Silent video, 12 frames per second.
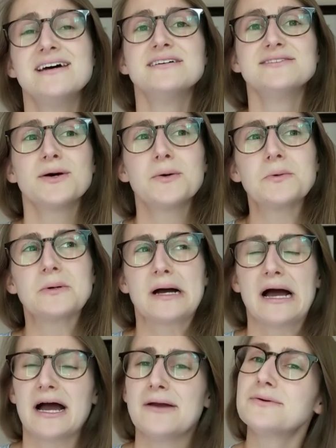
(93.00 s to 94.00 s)
so
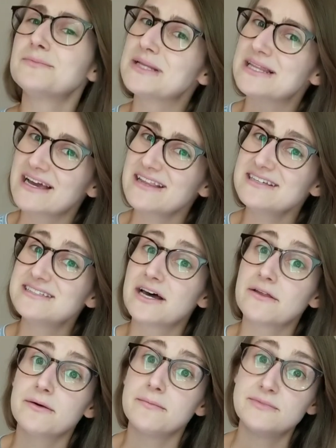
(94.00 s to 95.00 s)
I will politely
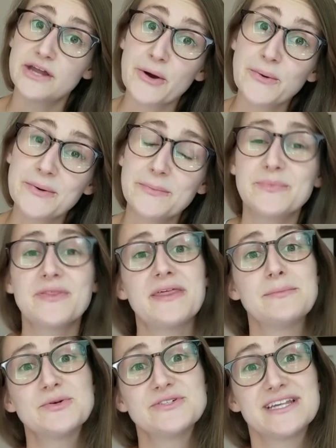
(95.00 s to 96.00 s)
tell them no, but
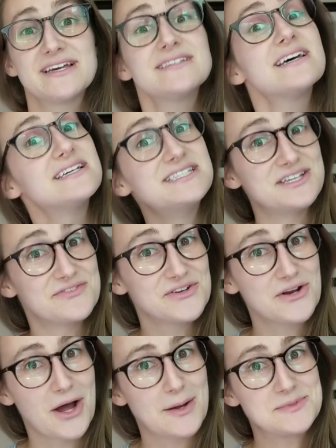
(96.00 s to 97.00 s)
then present a
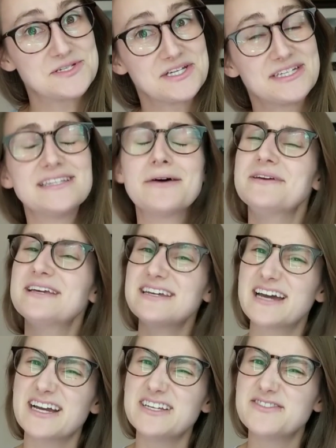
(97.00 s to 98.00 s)
different option that we can
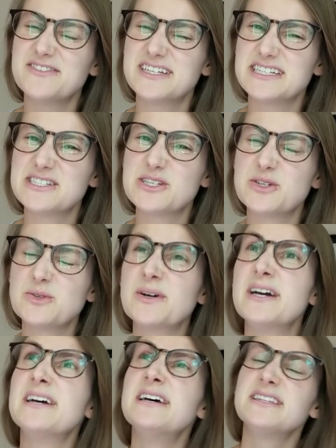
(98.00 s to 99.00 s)
kind of fit into
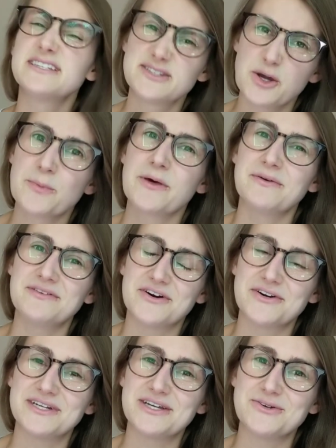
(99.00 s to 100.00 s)
the scope that we've
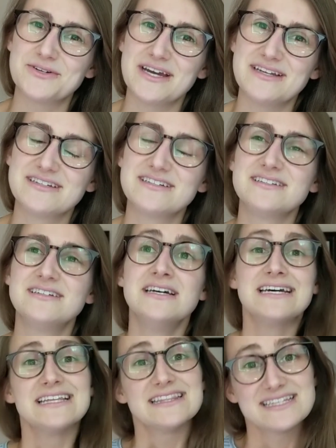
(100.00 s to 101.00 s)
already created.
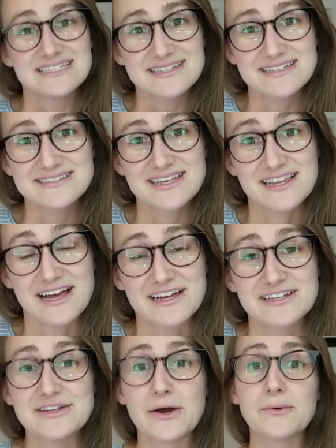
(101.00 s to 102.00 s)
This lets the
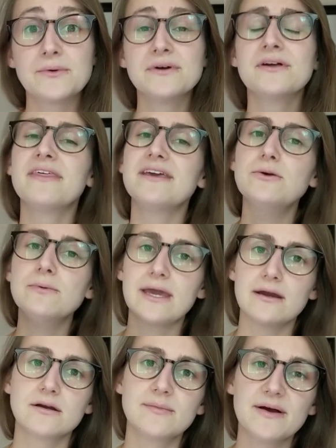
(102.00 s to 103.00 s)
client know that you
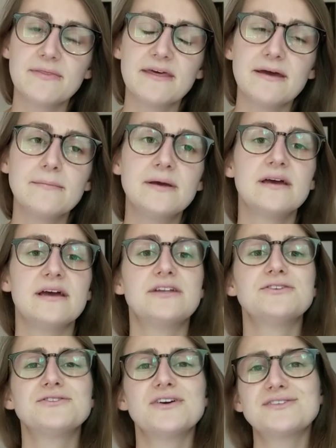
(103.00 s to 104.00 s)
care about them and
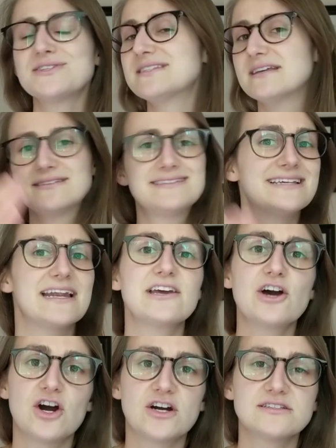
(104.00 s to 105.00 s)
you're not just setting
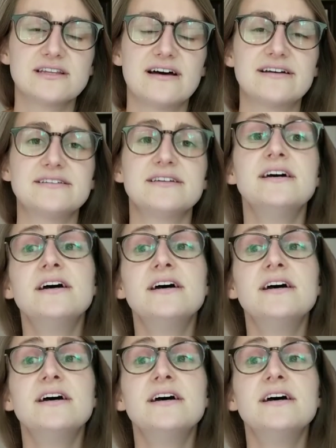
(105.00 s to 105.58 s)
a hard line.